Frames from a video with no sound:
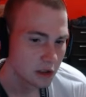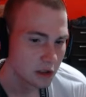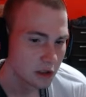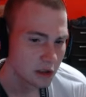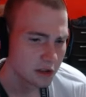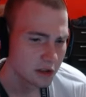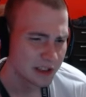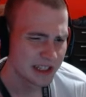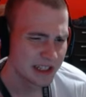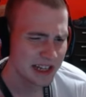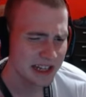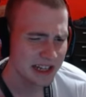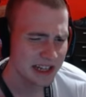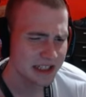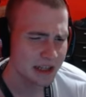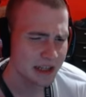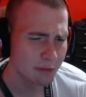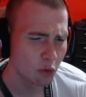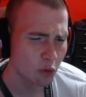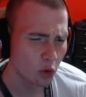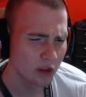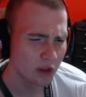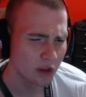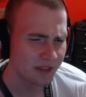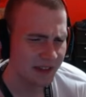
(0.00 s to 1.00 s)
The next
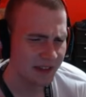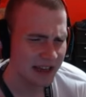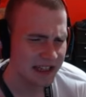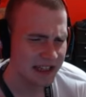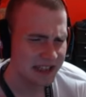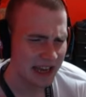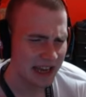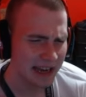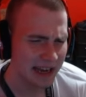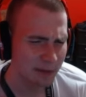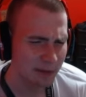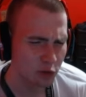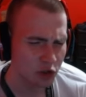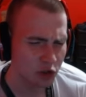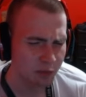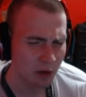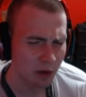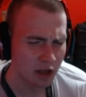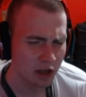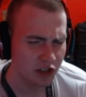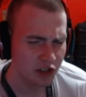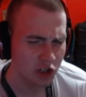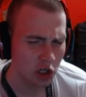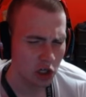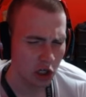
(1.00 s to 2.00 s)
important thing is aim
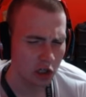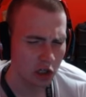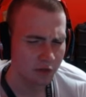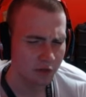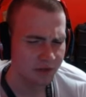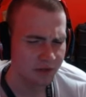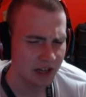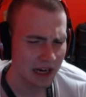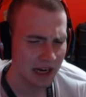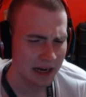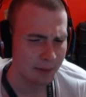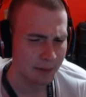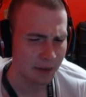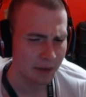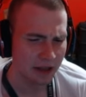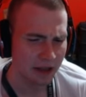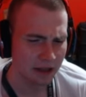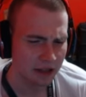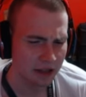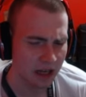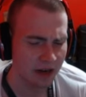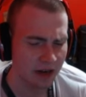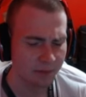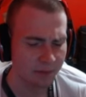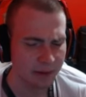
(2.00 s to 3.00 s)
response curve type. A
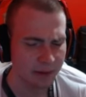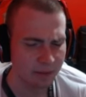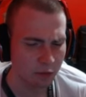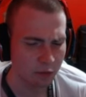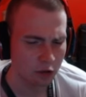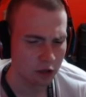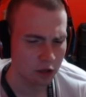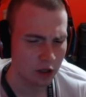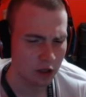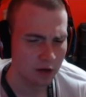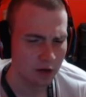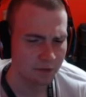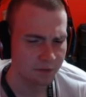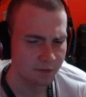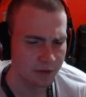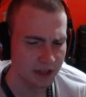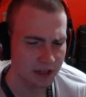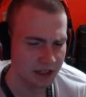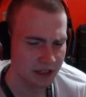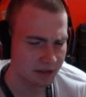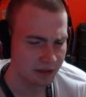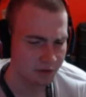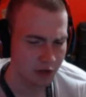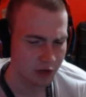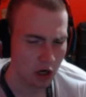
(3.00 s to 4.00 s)
lot of people love
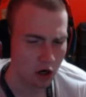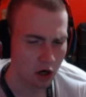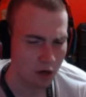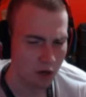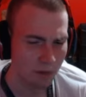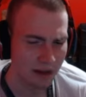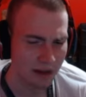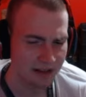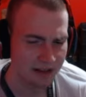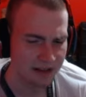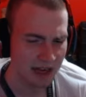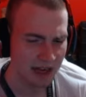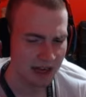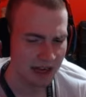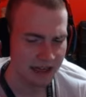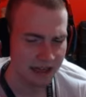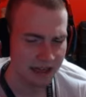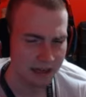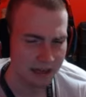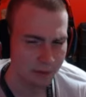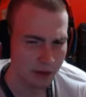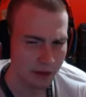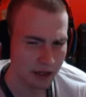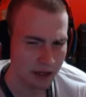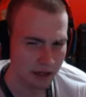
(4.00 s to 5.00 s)
to talk about
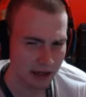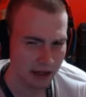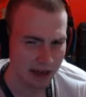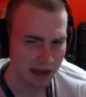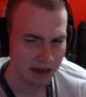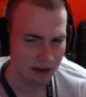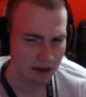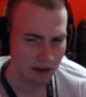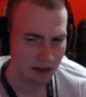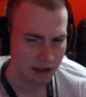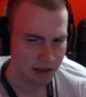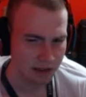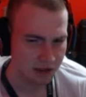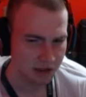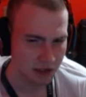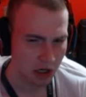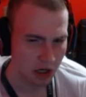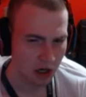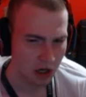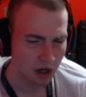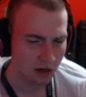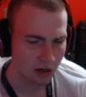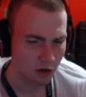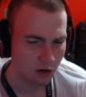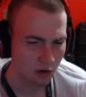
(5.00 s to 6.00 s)
dynamic and act like it's the
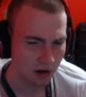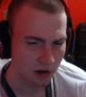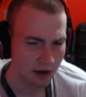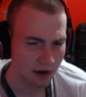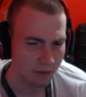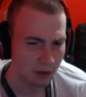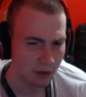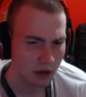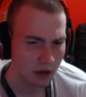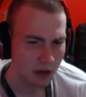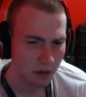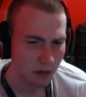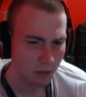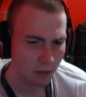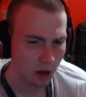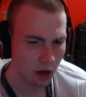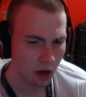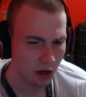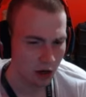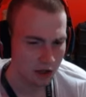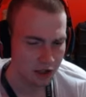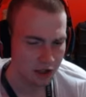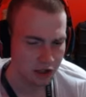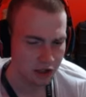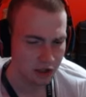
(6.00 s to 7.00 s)
hot crap. But
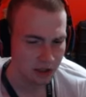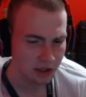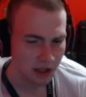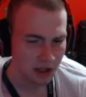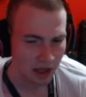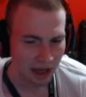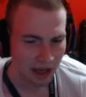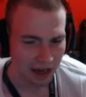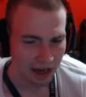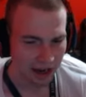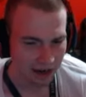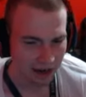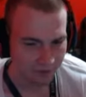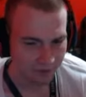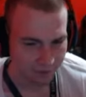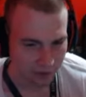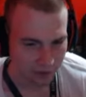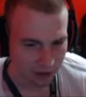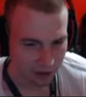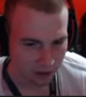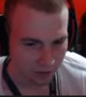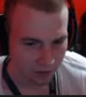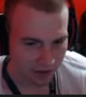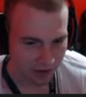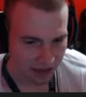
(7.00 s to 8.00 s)
honestly, I
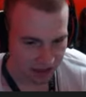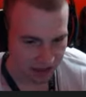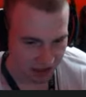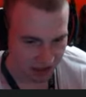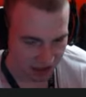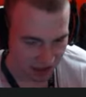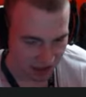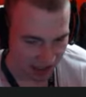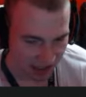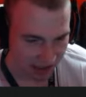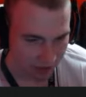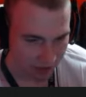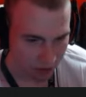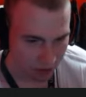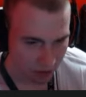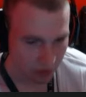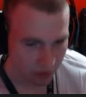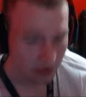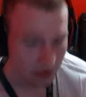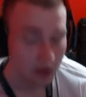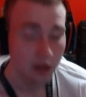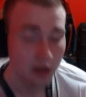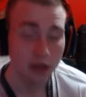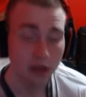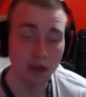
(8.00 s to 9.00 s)
found that standard
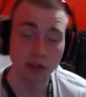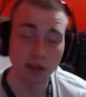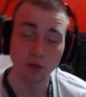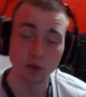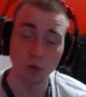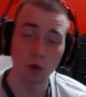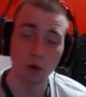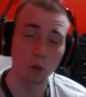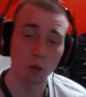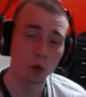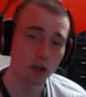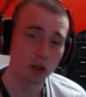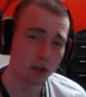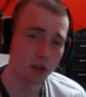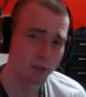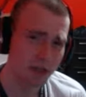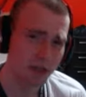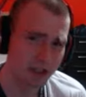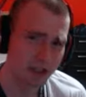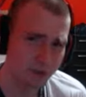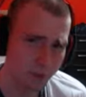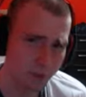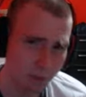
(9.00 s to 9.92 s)
is what works best for